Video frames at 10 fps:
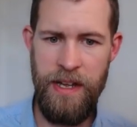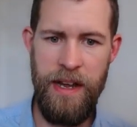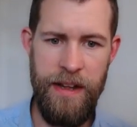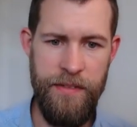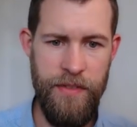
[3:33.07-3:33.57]

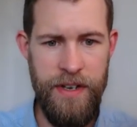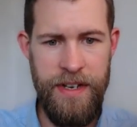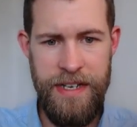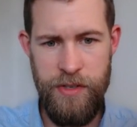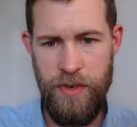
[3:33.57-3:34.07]
that
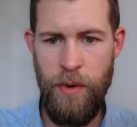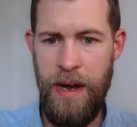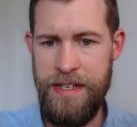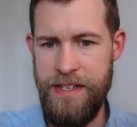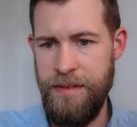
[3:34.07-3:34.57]
is
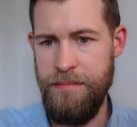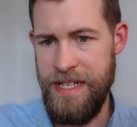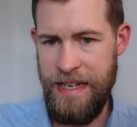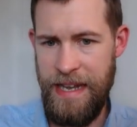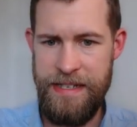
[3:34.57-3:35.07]
required to
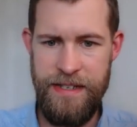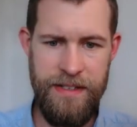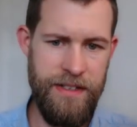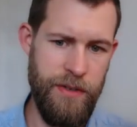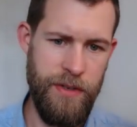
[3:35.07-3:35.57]
mitigate,
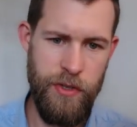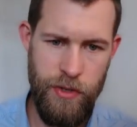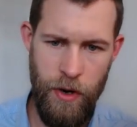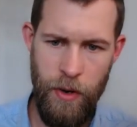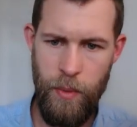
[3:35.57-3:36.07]
to
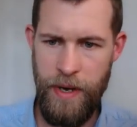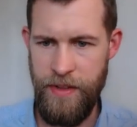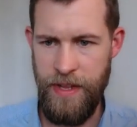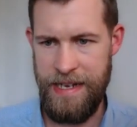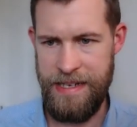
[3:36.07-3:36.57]
control whatever
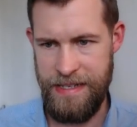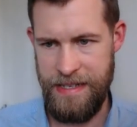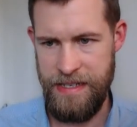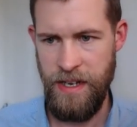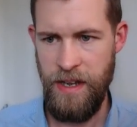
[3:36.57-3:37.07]
the hazard
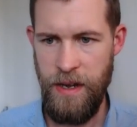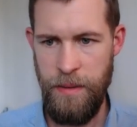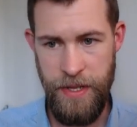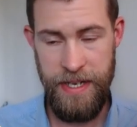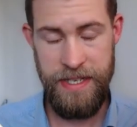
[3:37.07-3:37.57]
is.
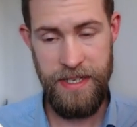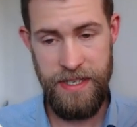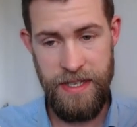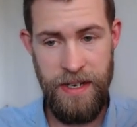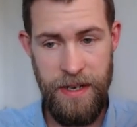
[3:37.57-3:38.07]
But this is
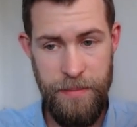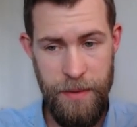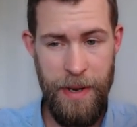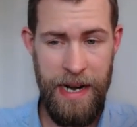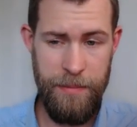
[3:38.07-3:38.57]
the
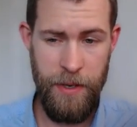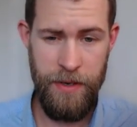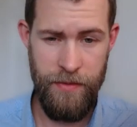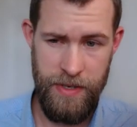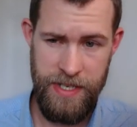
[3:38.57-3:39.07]
backbone
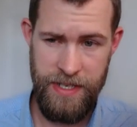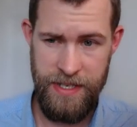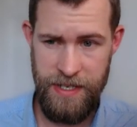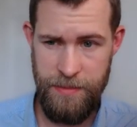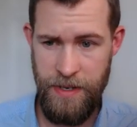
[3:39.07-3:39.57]
of your risk
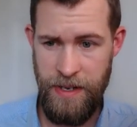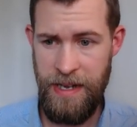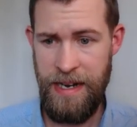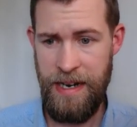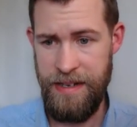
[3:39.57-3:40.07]
assessment.
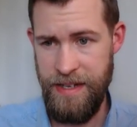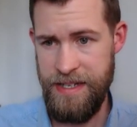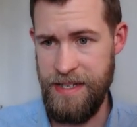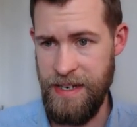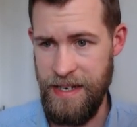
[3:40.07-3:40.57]
And
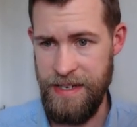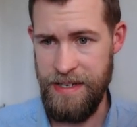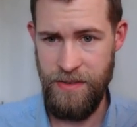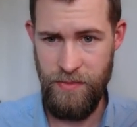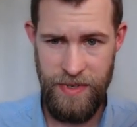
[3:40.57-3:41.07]
this
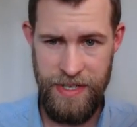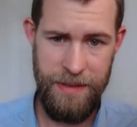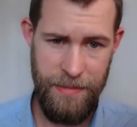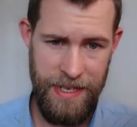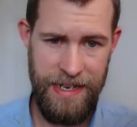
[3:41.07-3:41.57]
is
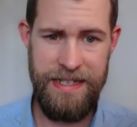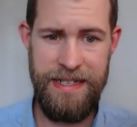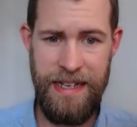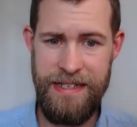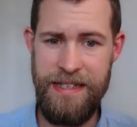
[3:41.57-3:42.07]
reasonably
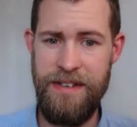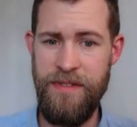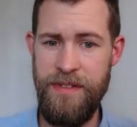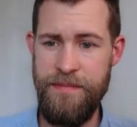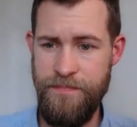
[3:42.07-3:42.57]
extensive.